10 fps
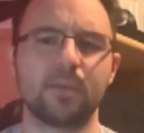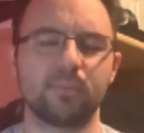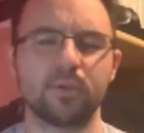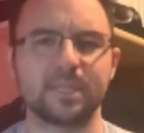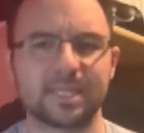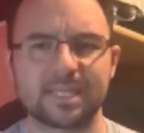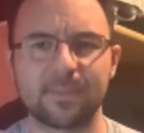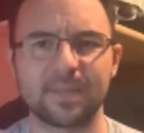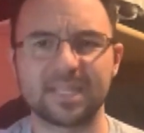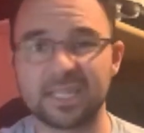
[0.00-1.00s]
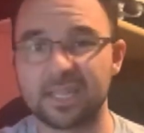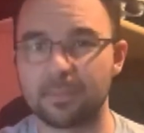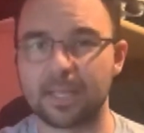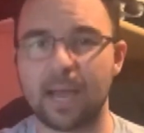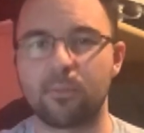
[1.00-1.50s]
abused except in
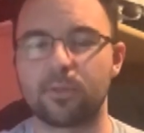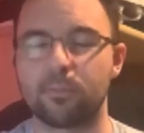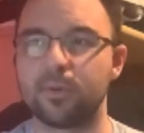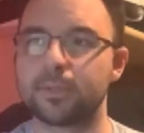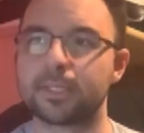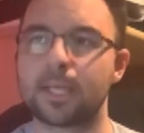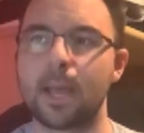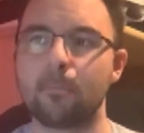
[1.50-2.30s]
some Labyrinth builds,